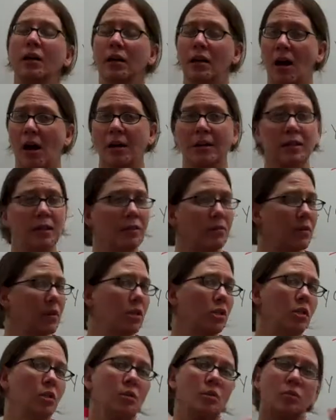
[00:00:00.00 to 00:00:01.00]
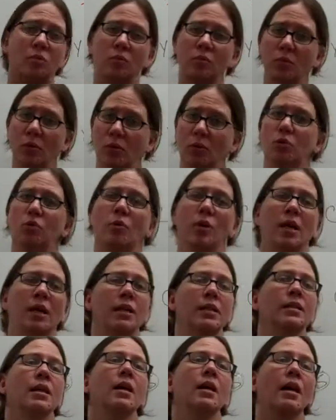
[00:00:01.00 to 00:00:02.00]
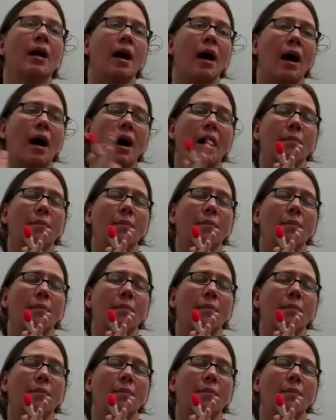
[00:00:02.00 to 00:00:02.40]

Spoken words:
cognitive issues, mood swings.